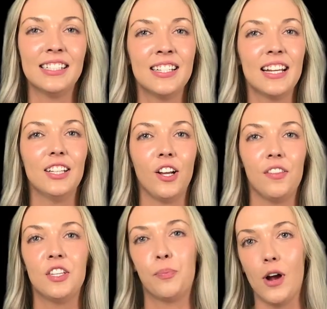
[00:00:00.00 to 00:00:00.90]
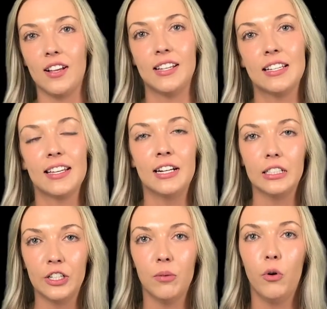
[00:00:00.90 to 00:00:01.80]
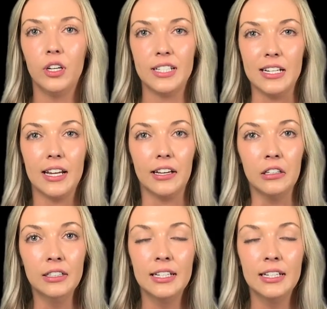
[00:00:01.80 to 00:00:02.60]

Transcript: take a look at this process in a little more detail,